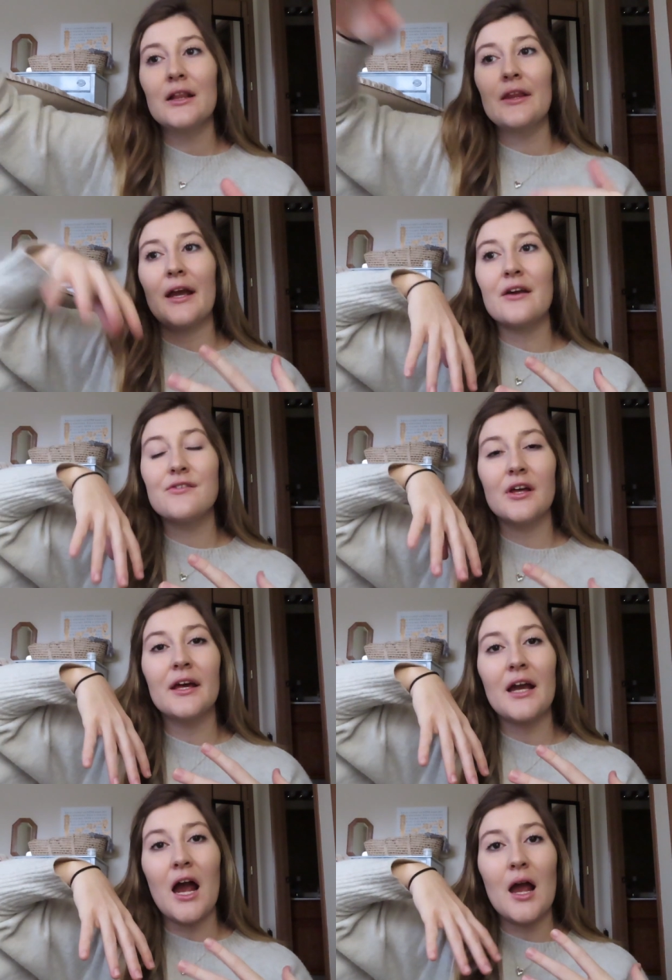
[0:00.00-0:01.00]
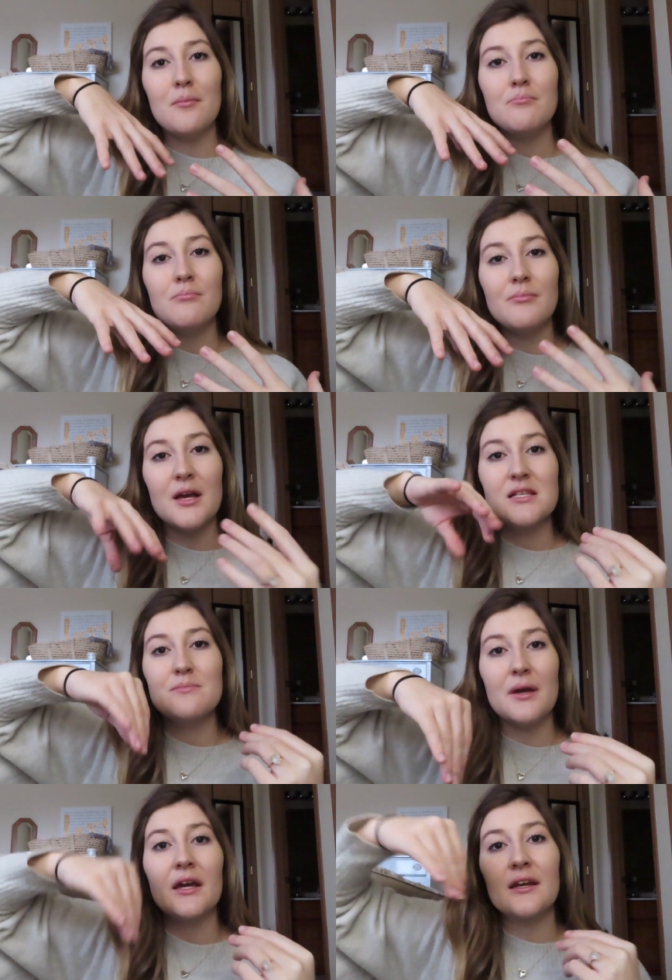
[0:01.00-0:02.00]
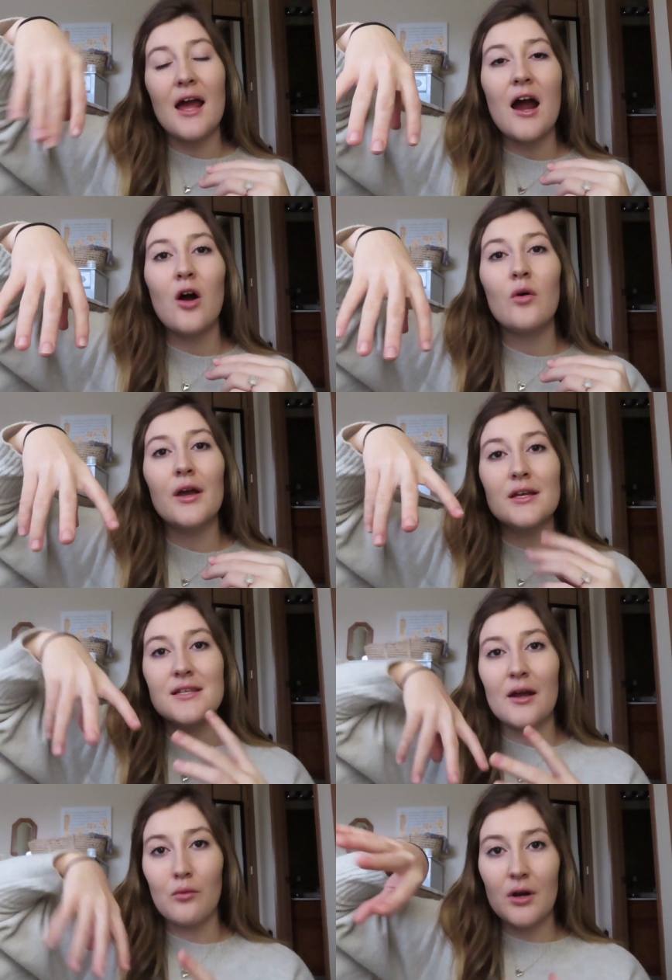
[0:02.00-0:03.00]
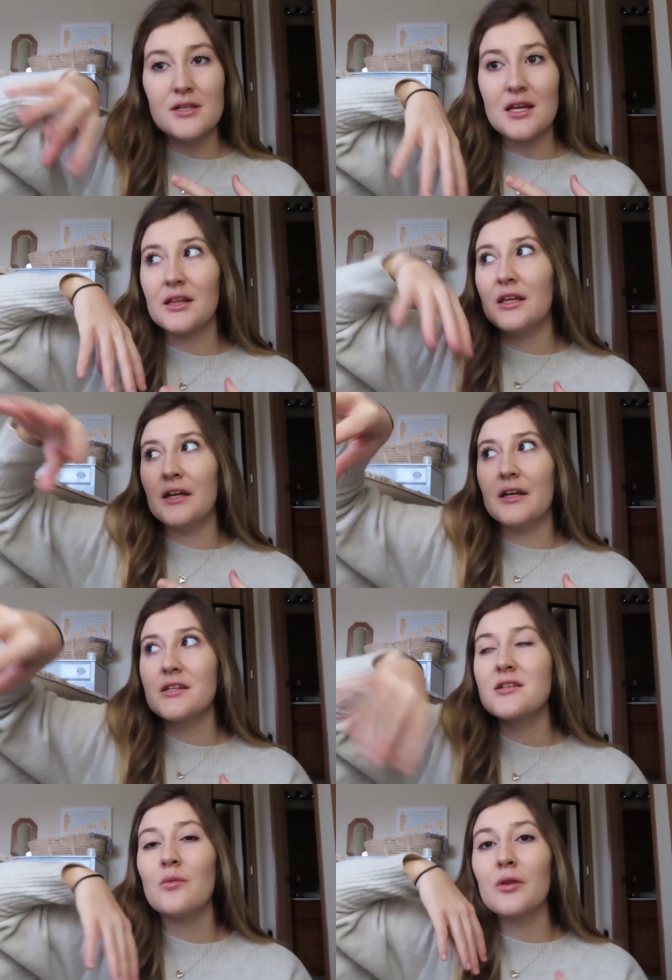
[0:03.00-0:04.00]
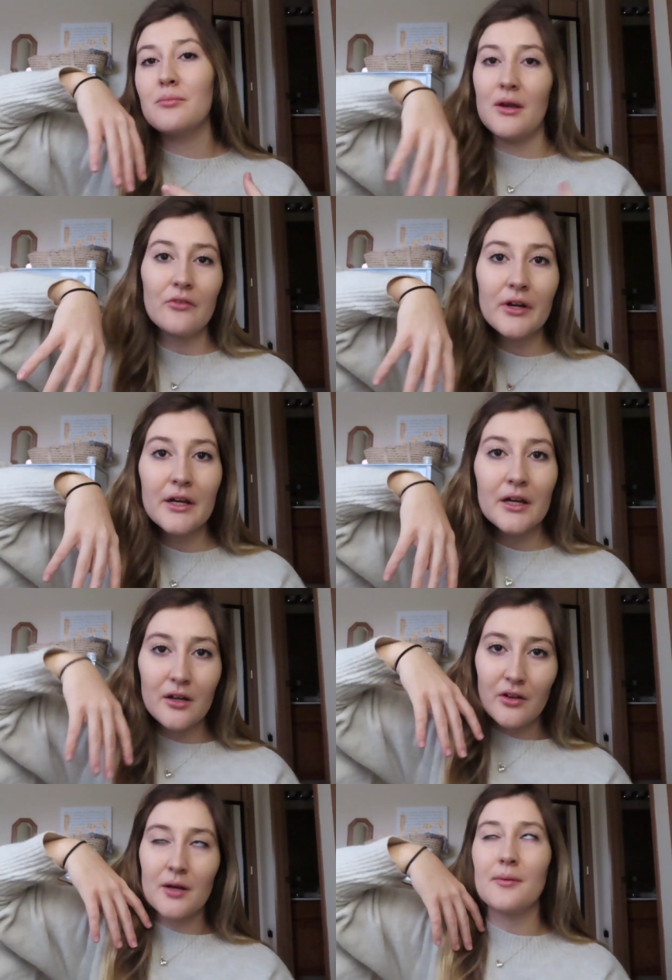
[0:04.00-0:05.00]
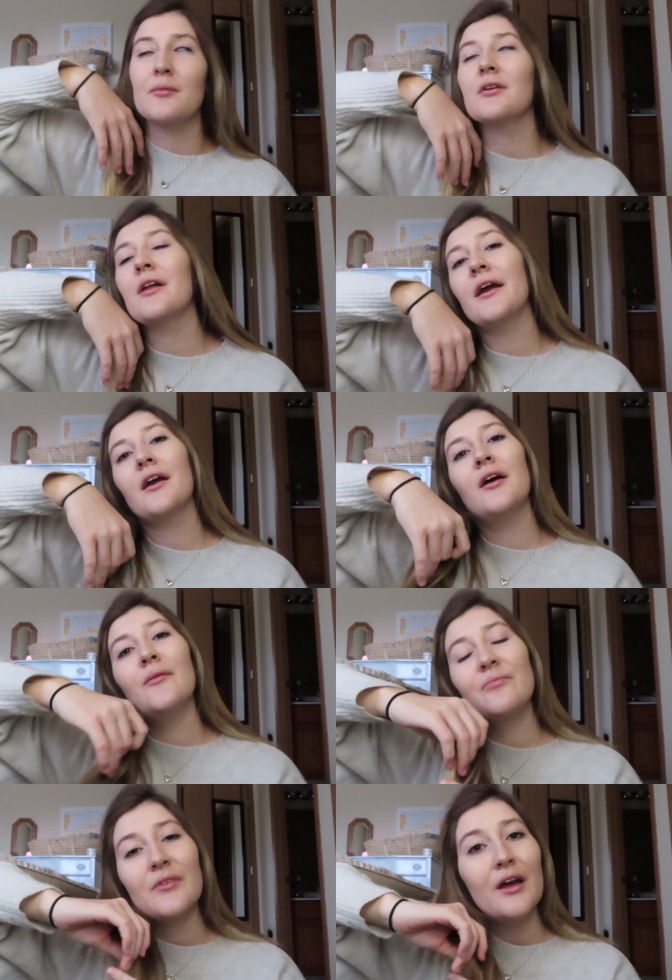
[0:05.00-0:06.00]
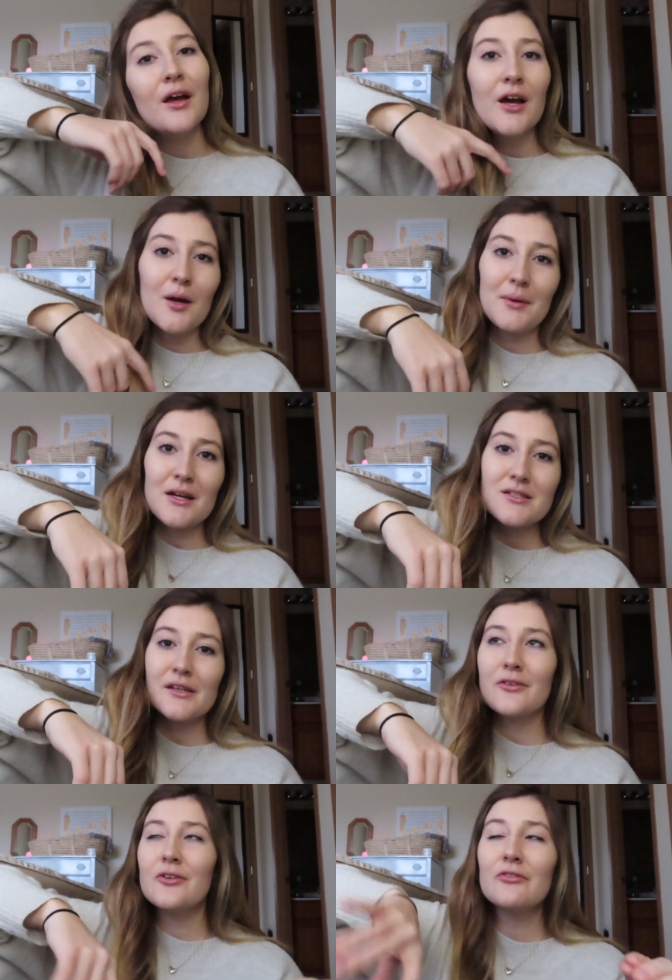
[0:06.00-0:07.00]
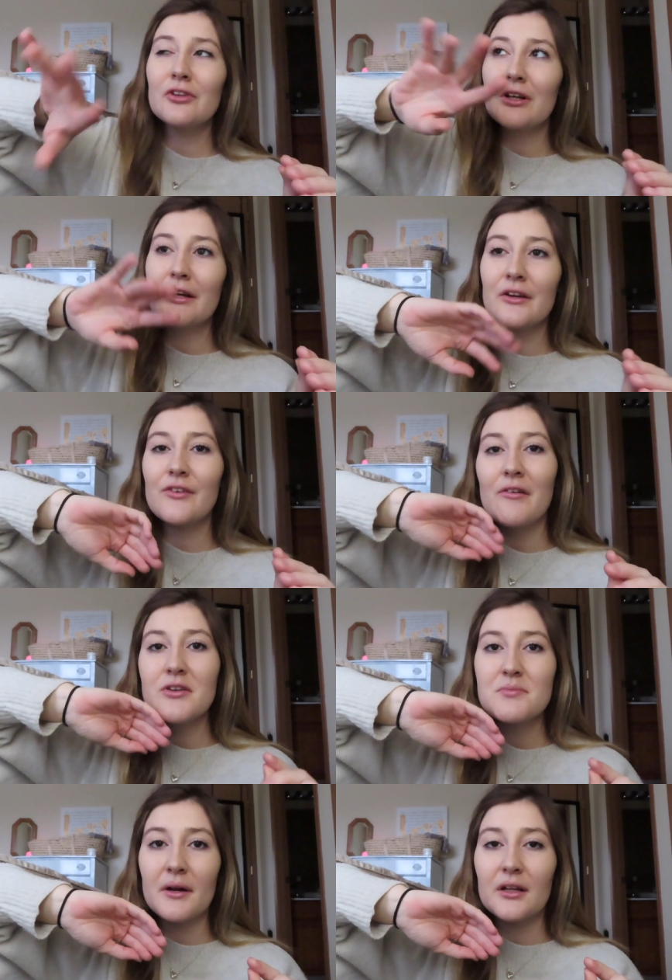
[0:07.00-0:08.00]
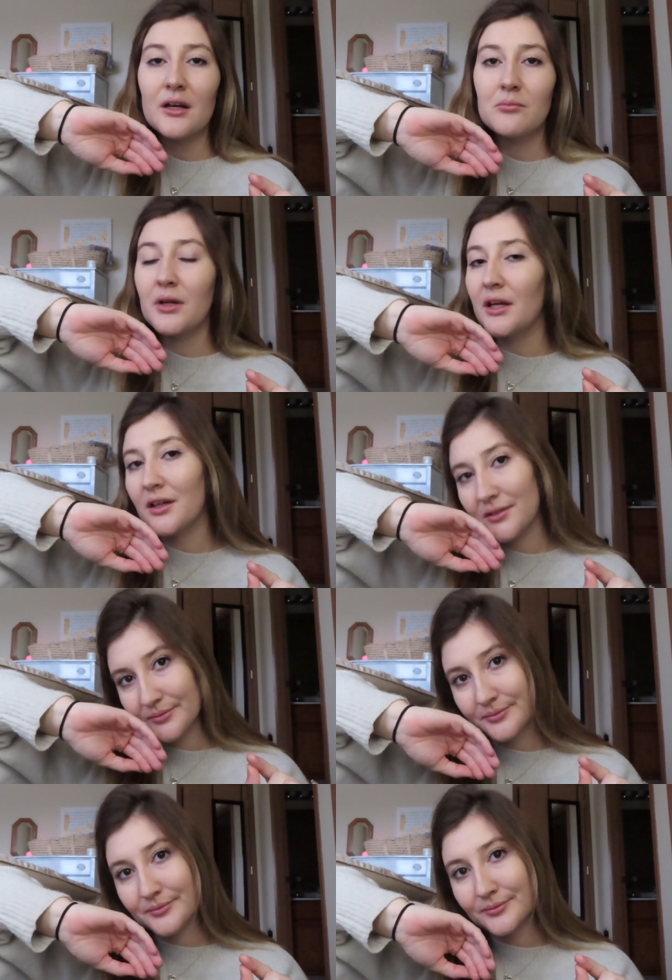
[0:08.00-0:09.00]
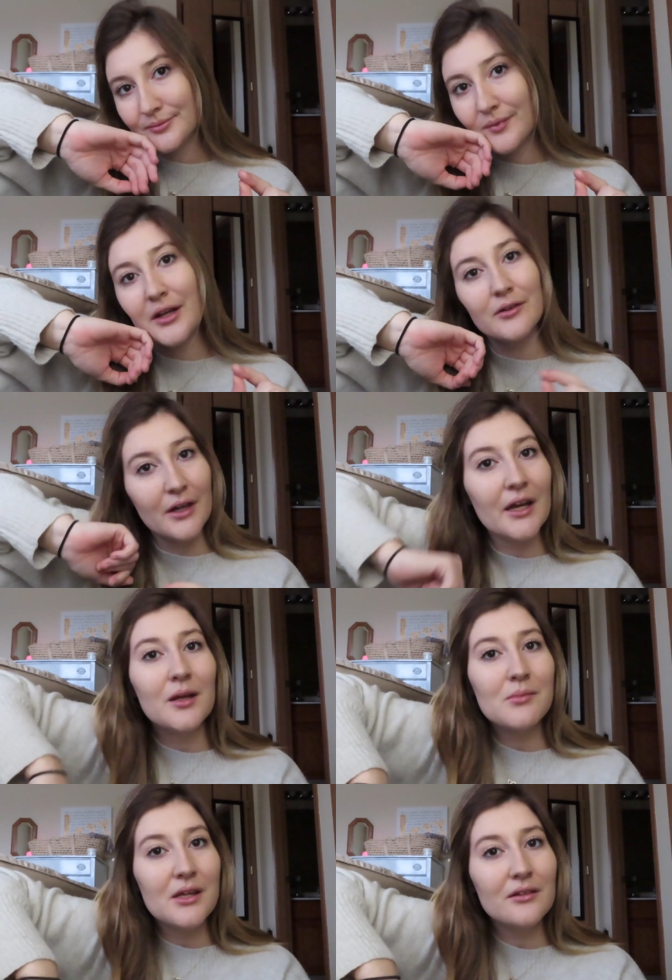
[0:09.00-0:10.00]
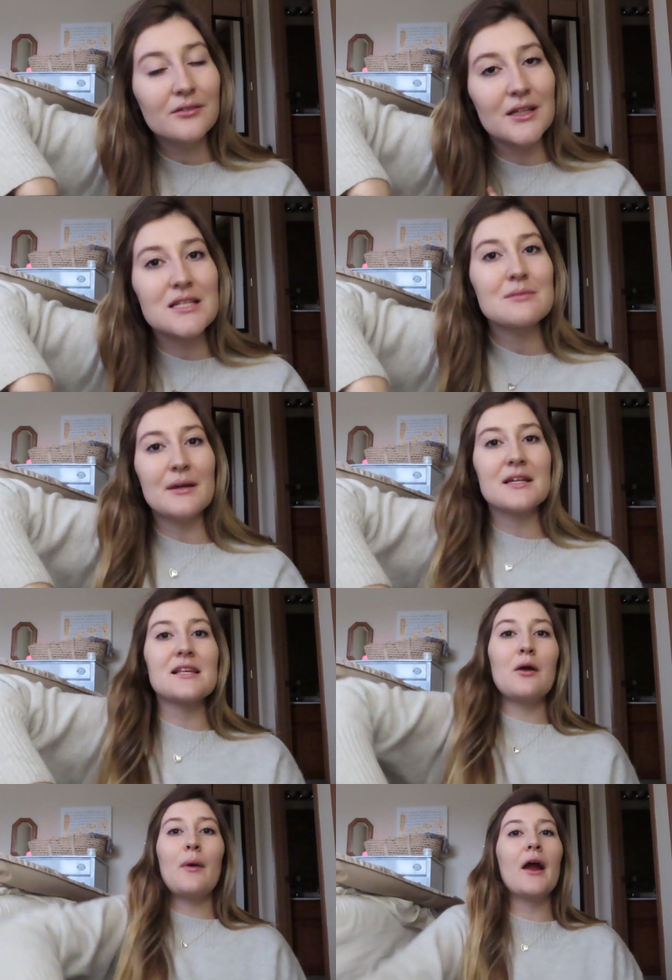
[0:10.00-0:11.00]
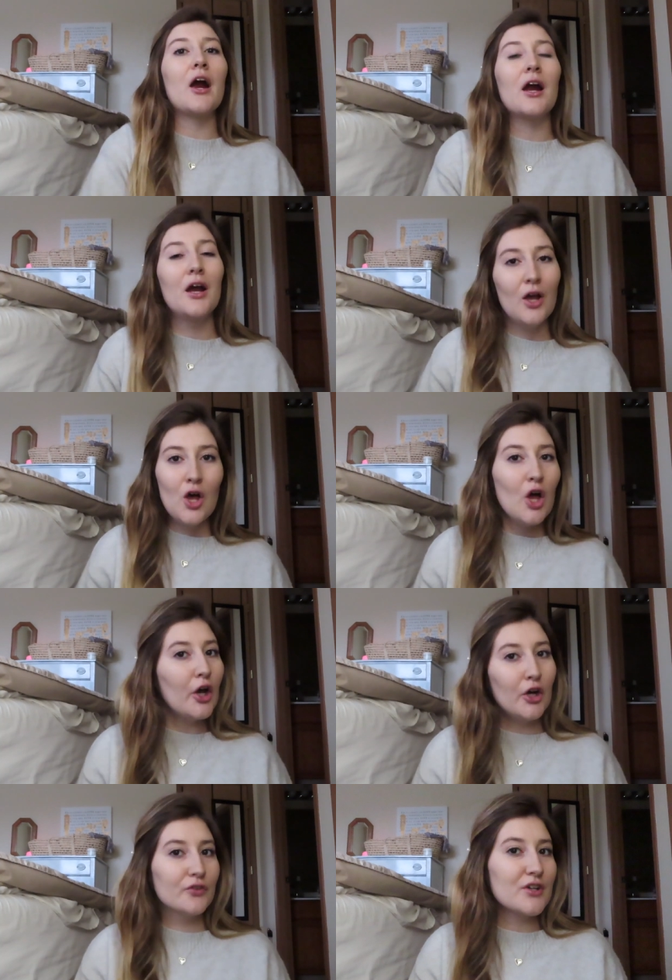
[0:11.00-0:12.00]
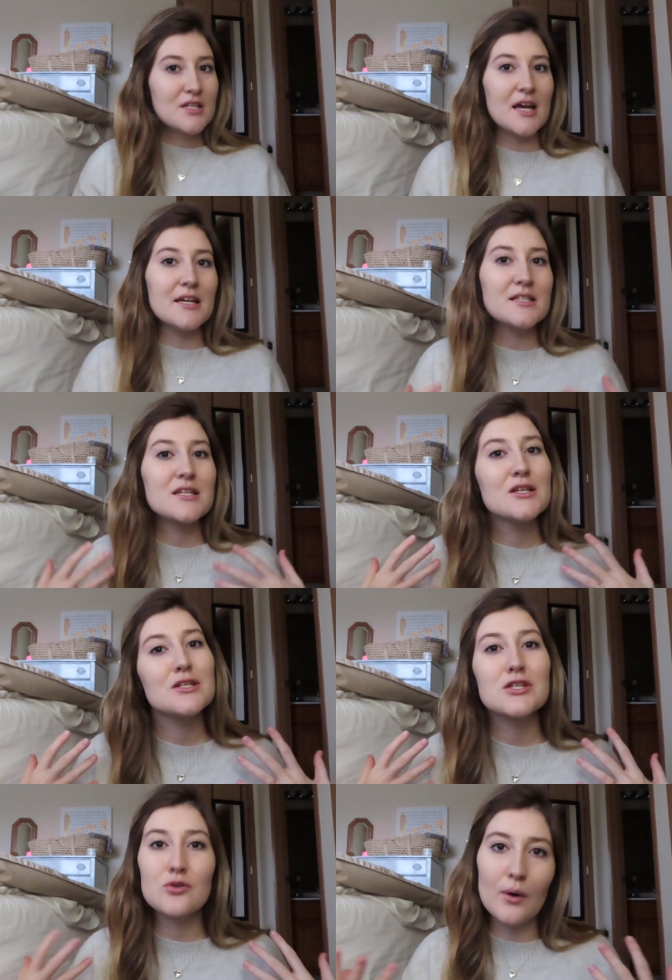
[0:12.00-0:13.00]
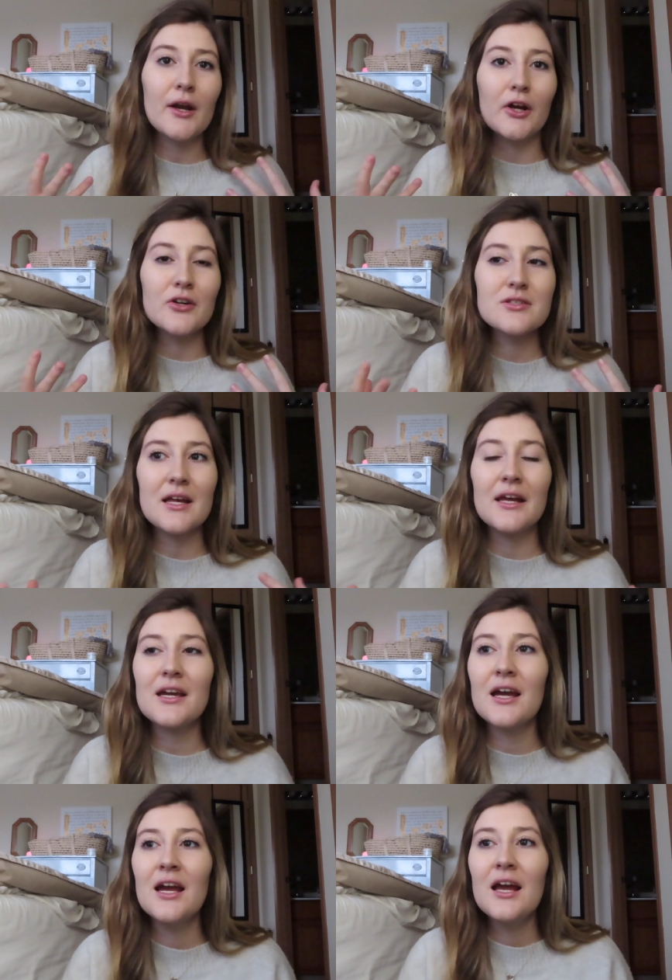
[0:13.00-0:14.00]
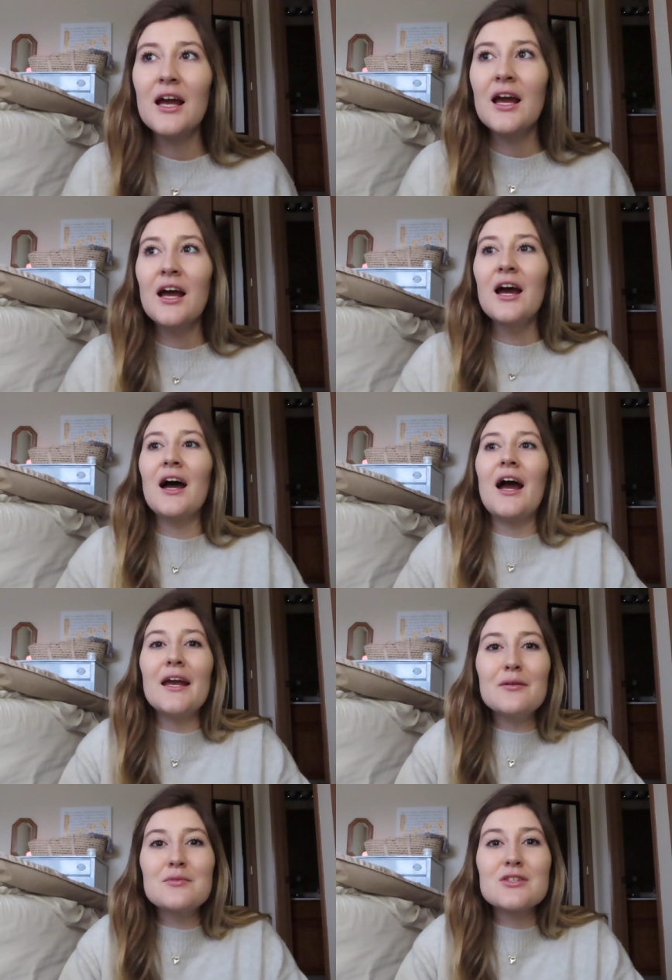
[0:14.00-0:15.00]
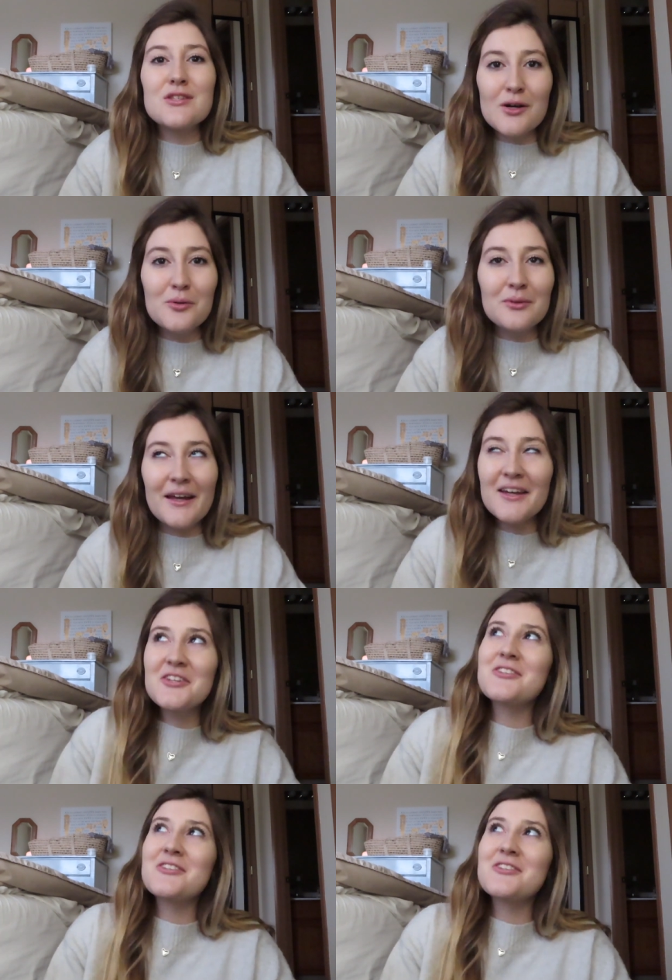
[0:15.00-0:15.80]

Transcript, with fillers: like I feel like I'm as big now as I was at the end with Mabry. And a lot of people are like, oh my gosh, like you don't even look like you're five weeks pregnant. I'm like, are you kidding me? That's because I wear oversized sweaters. Like I am so, like it